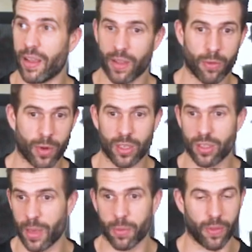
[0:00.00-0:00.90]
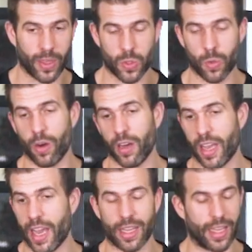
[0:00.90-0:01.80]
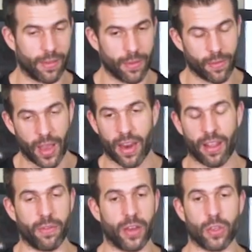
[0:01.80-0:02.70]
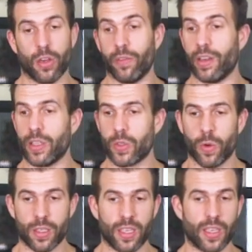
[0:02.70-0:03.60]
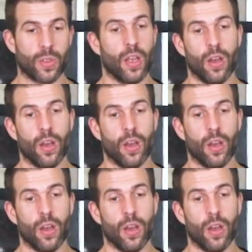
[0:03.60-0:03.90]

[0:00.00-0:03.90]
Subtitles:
Can they reach depth on their squat? How do they function on overhead squat test?